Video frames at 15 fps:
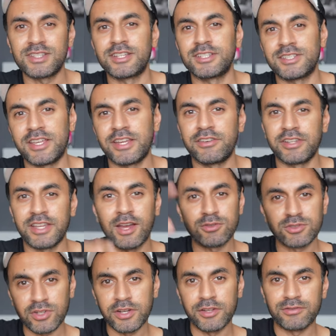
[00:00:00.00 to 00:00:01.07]
that it's hearing
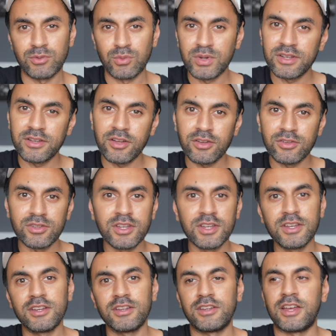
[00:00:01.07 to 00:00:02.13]
outside of the window
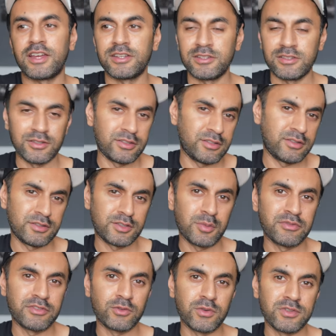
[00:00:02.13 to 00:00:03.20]
and uh, some
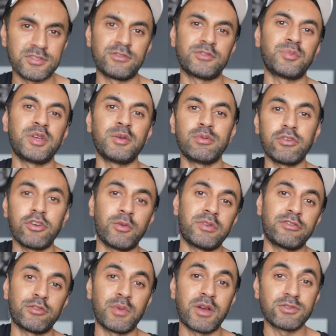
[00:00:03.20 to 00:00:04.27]
of the noises of the people
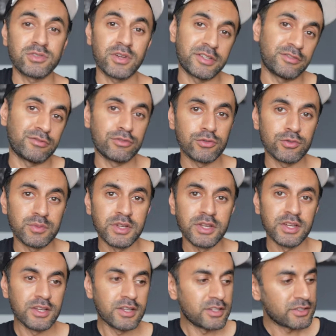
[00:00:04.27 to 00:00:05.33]
coming from outside the room
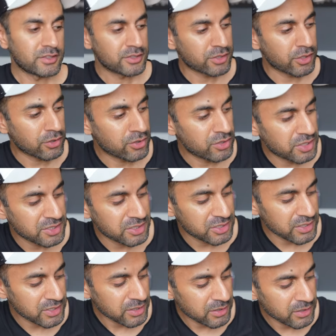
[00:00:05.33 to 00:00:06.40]
so you can
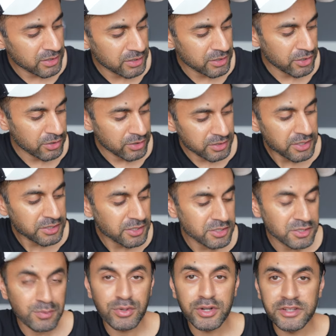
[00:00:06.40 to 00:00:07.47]
see you know it, it
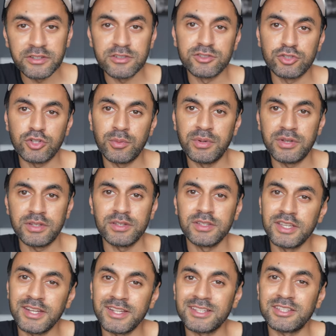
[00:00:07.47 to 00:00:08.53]
does a pretty good job
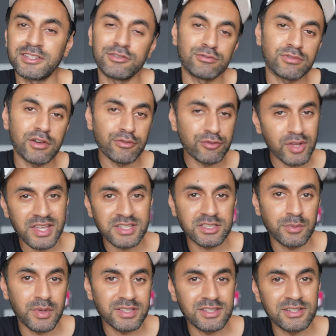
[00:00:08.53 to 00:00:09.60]
getting the rough
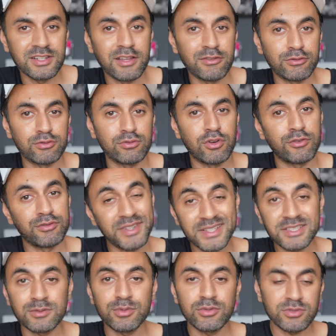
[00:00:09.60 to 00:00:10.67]
estimated level of
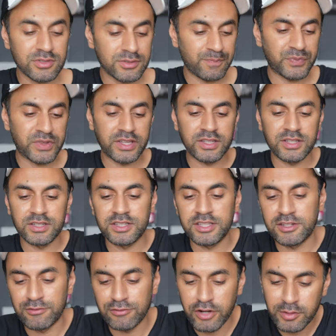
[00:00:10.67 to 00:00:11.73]
decibels in
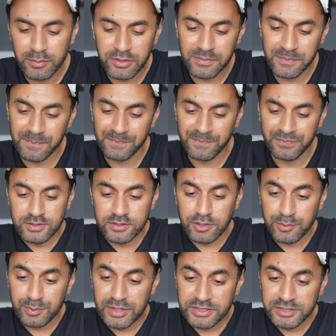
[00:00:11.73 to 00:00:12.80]
the environment.
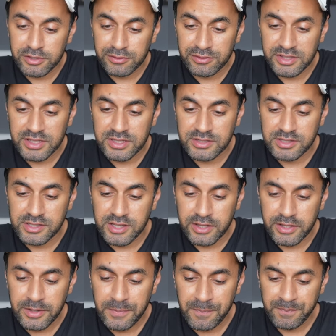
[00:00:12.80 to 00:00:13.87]
So plenty of things
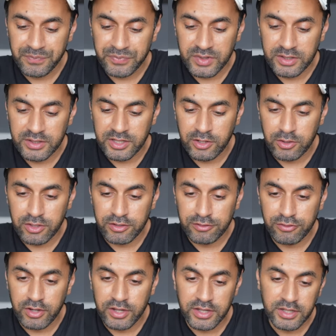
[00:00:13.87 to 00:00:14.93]
there. Now
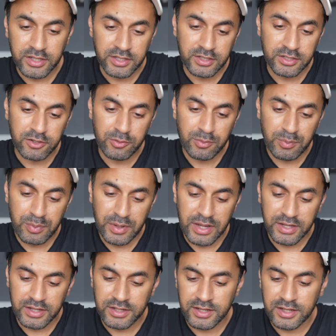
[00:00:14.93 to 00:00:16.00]
if I go
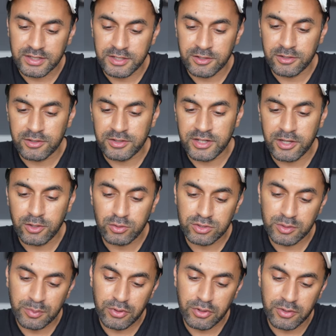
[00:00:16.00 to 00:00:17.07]
back and then now at
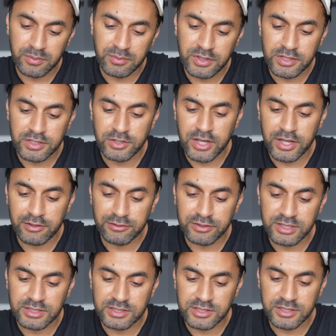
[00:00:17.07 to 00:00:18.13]
the bottom you have
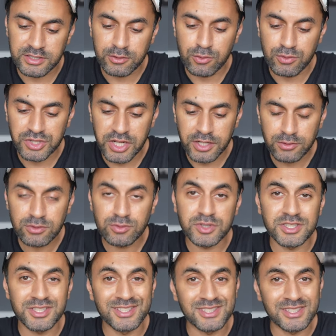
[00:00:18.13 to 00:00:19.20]
this thing called channel
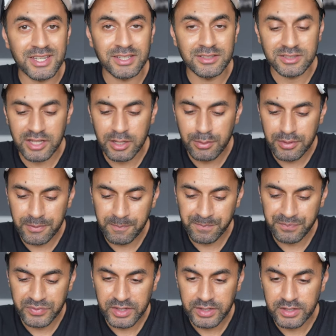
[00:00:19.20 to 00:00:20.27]
which is the second tab.
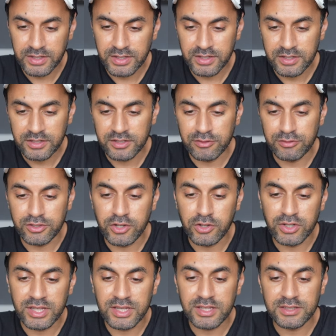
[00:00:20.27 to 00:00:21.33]
If you
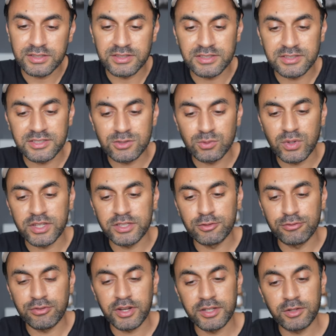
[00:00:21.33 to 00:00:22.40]
go here this is where
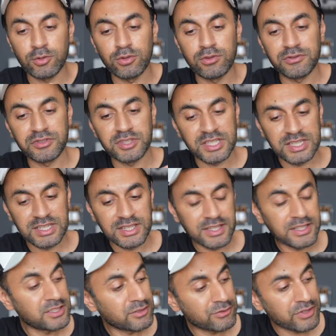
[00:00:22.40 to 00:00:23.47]
you'll find all of the key
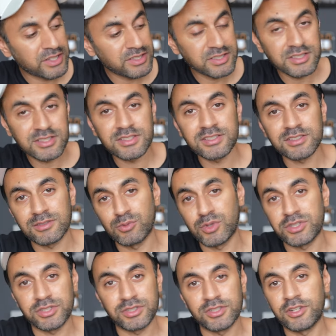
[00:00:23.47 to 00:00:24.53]
interfaces
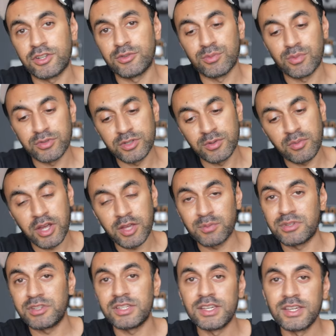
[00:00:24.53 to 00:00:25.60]
which you know you might
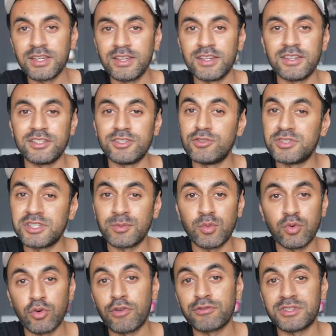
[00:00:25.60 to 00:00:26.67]
be using
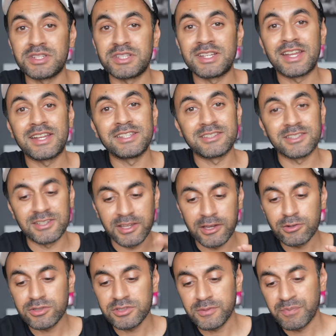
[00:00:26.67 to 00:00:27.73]
more often than anything
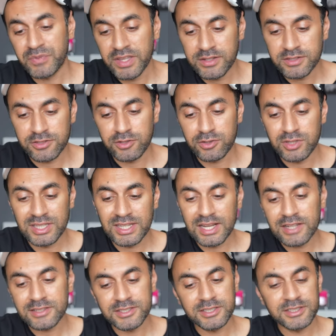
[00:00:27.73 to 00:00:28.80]
else. So the
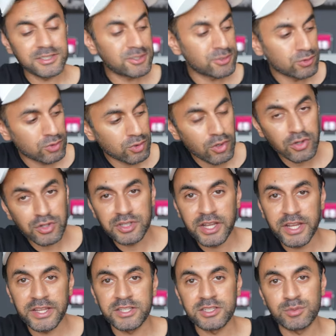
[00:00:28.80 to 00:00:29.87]
classic digital clock
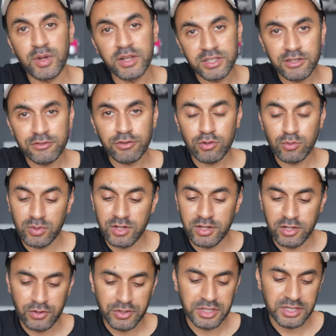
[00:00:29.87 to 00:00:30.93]
there is by default when I
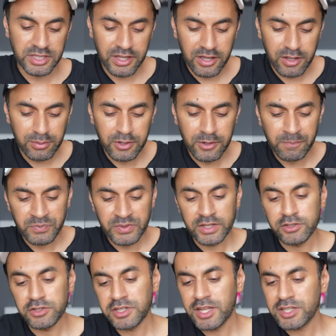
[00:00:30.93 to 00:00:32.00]
loaded the app.
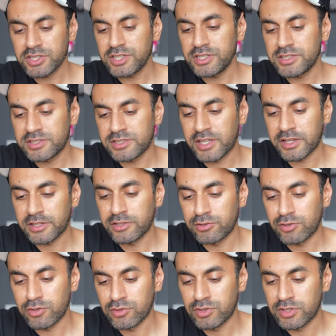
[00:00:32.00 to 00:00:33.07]
You can actually set your
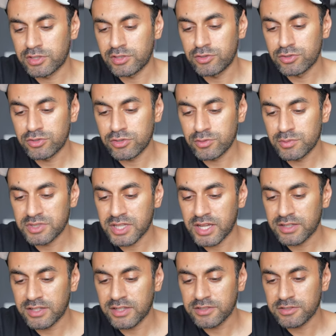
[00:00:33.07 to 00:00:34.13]
own YouTube
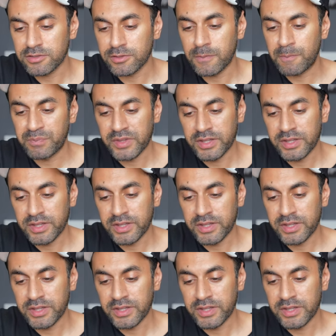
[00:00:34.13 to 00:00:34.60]
stat there so